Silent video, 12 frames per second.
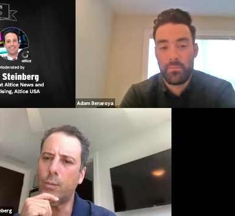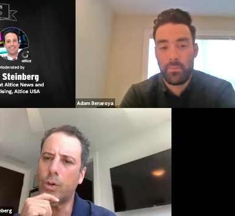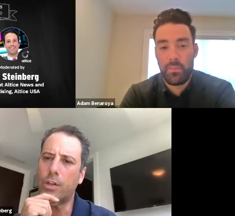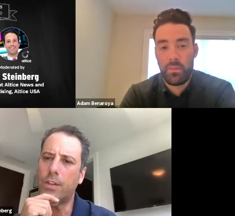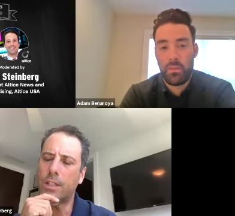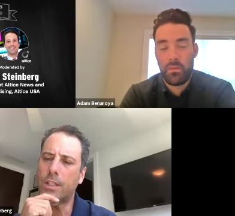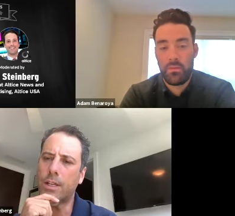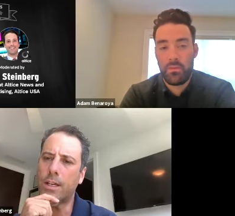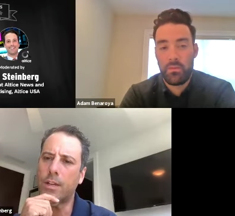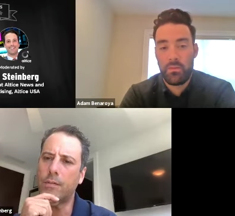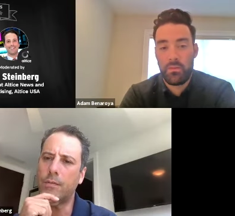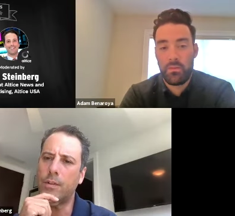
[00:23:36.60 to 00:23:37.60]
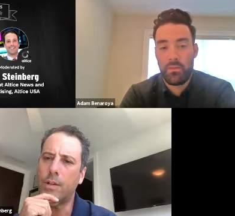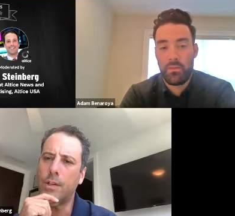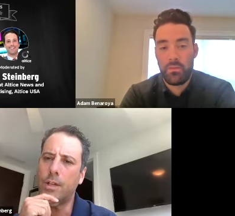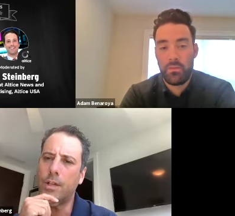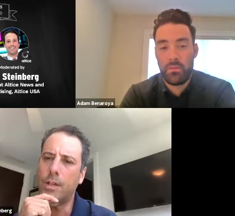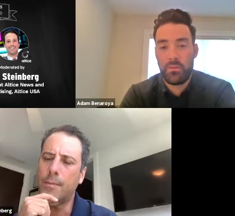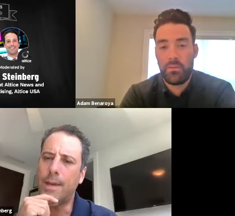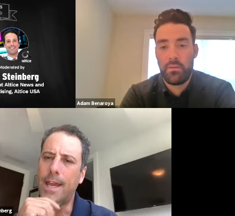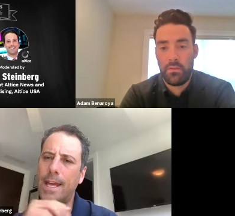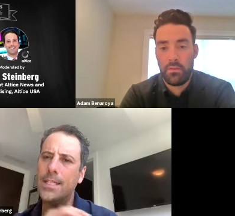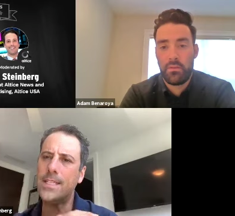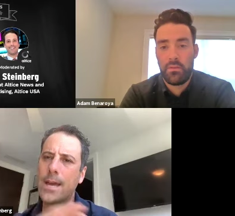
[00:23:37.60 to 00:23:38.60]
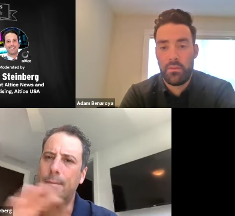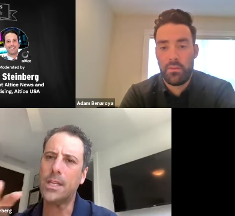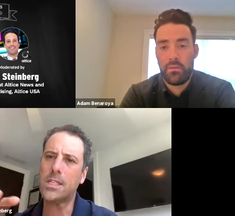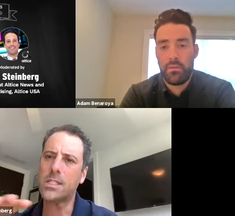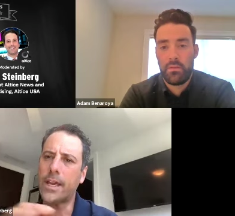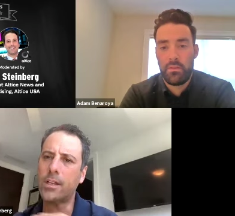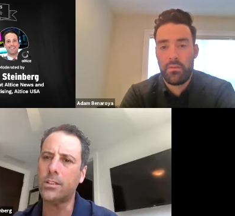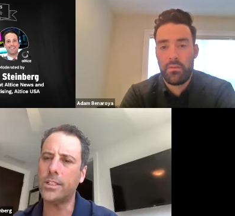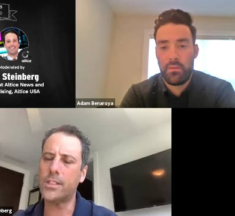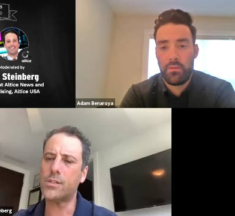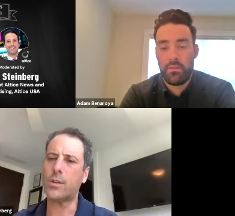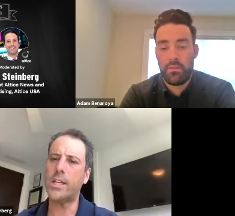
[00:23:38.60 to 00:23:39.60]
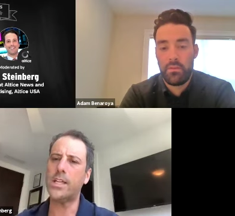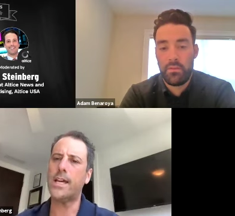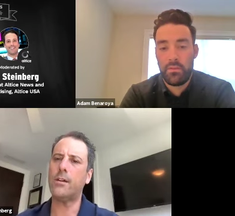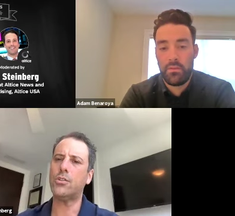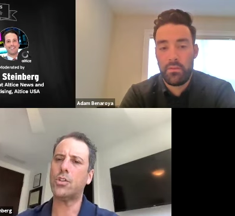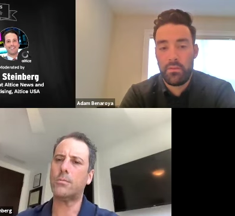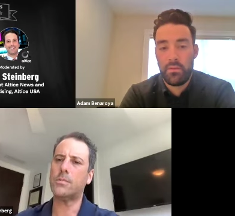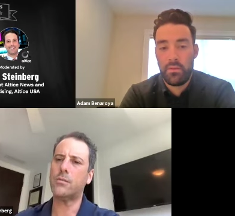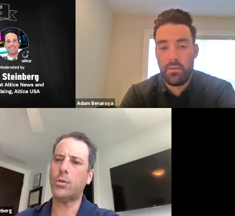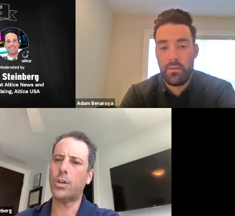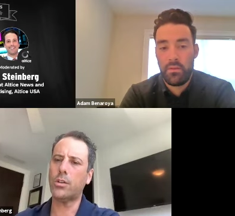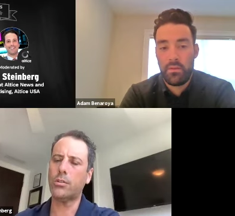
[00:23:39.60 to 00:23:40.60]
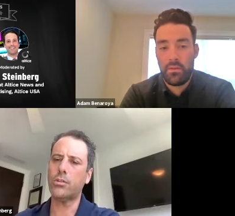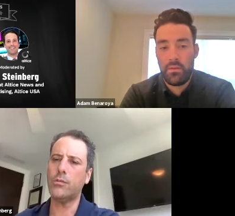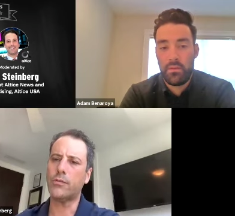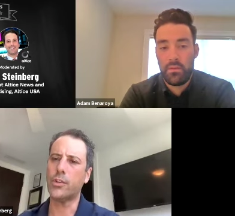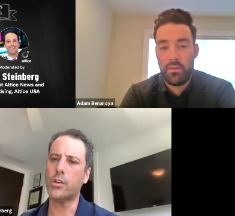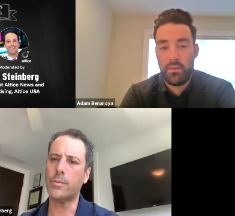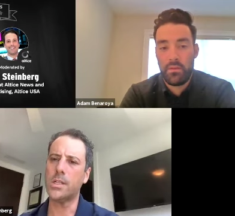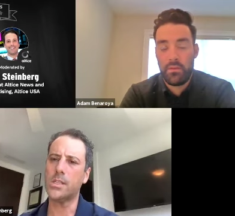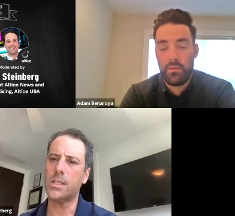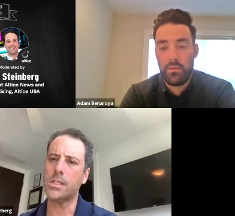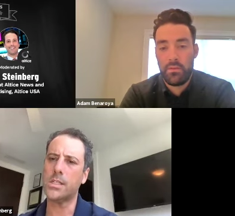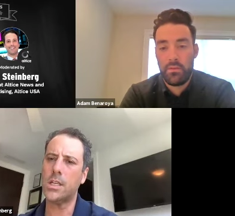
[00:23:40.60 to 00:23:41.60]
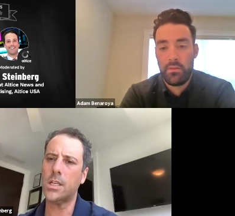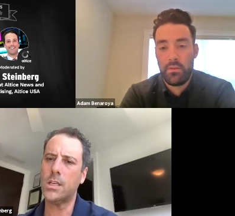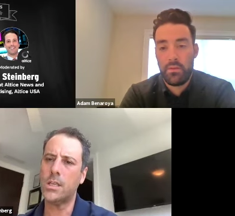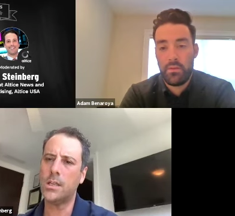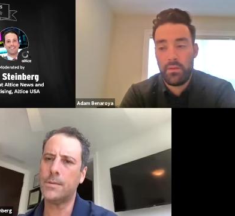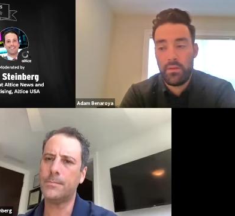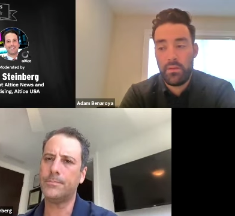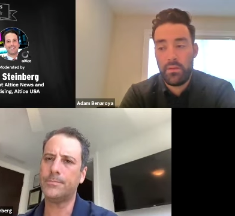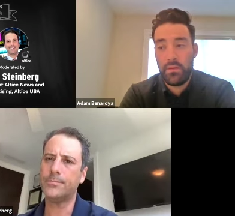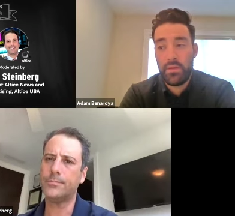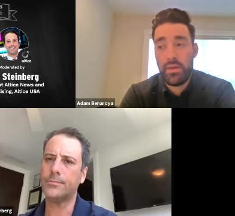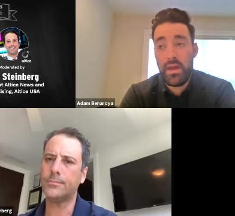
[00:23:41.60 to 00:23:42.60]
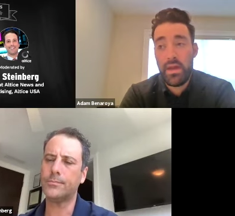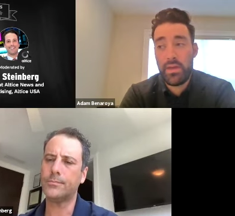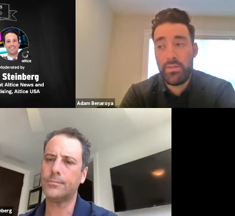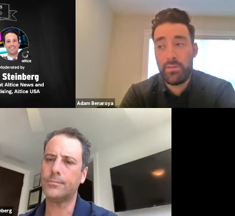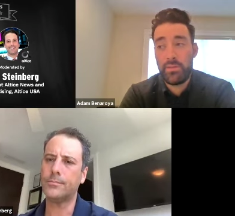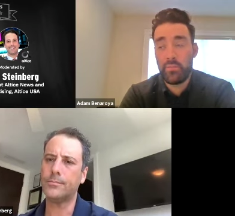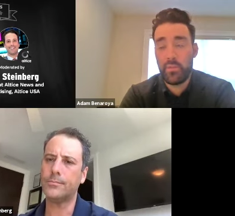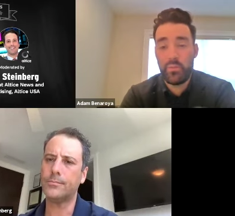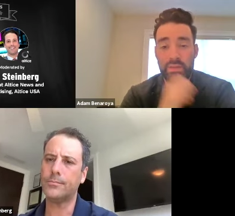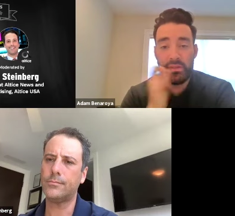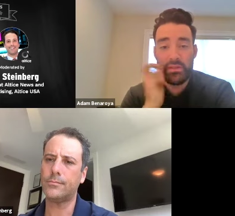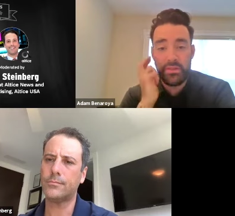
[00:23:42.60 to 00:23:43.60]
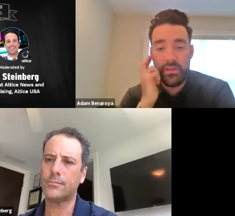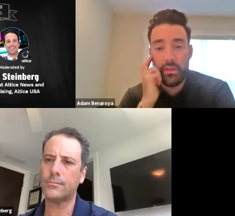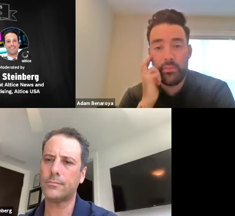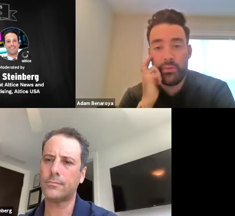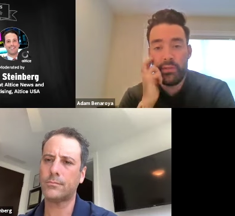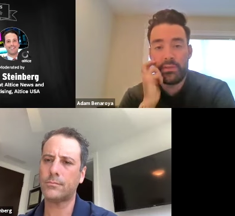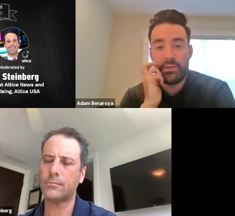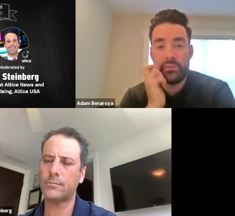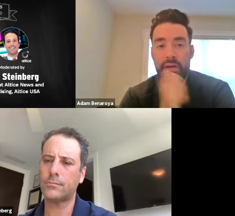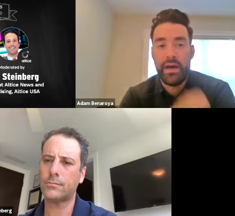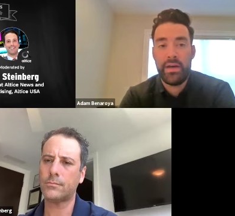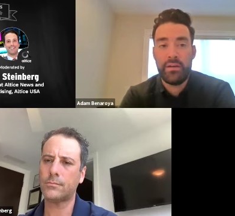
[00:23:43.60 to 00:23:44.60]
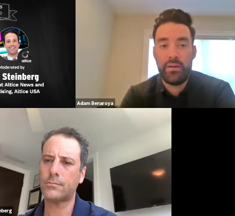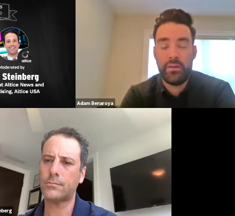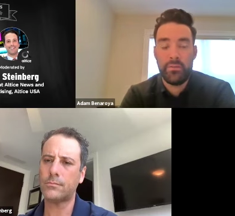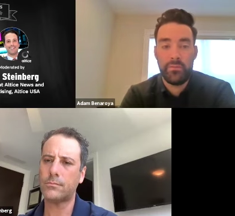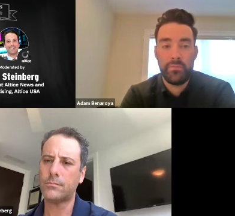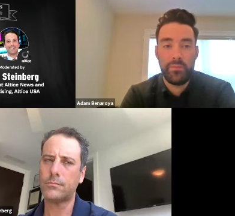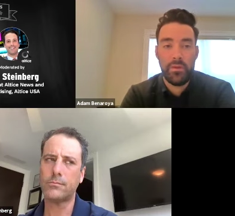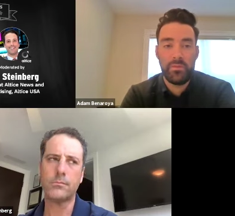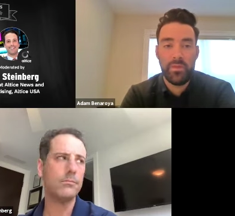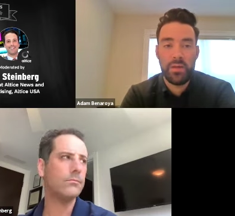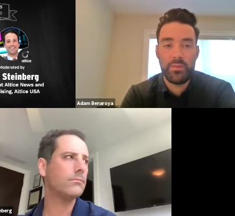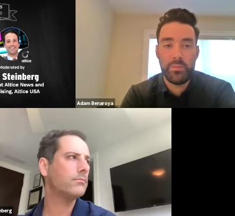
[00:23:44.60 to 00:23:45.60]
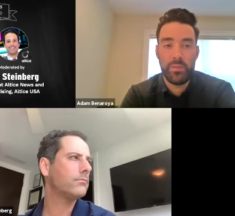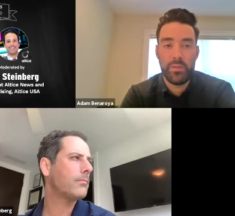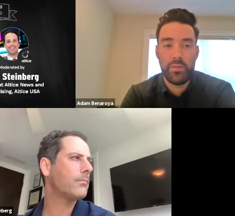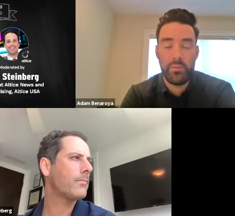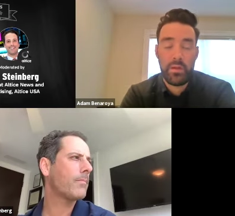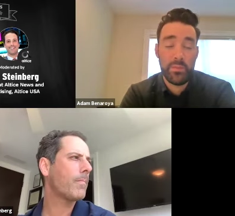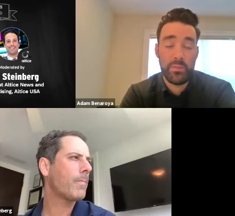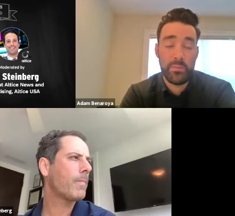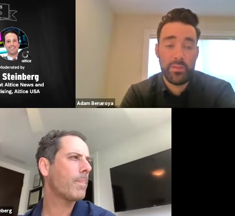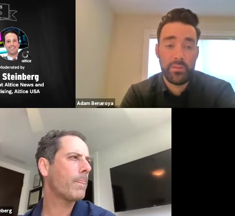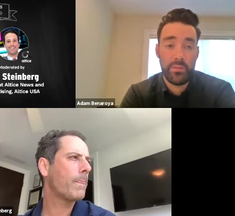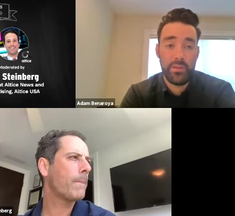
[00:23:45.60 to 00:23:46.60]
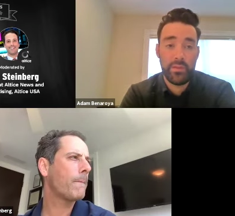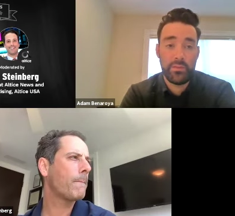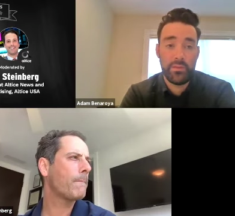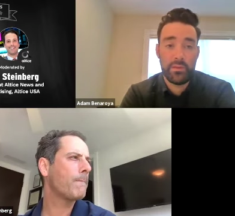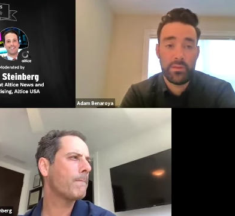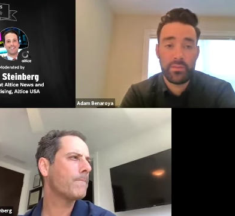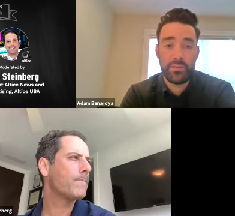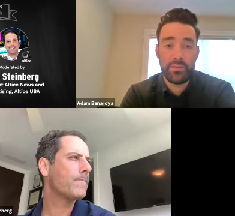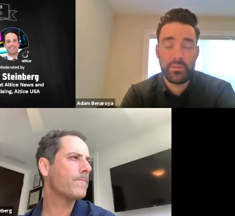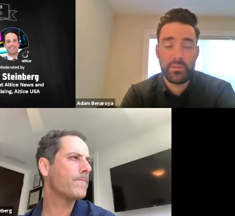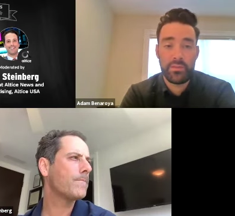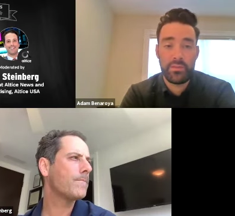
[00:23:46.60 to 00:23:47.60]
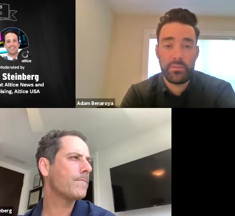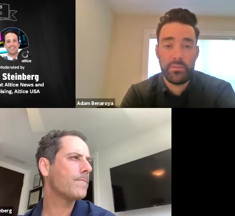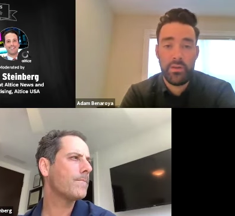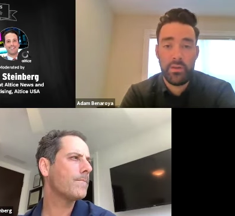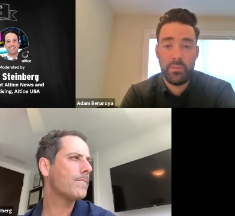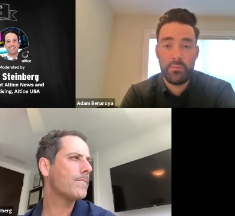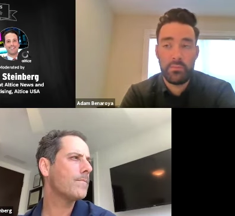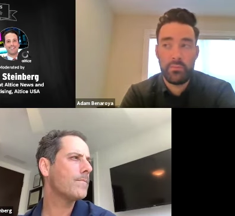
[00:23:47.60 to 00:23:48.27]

Speaker 1: where you think the kind of pandemic cycle is right now in terms of what it'll do for your business?
Speaker 2: Yeah, I think from a business standpoint, there's a lot of of optimi- optimism. I think there's you know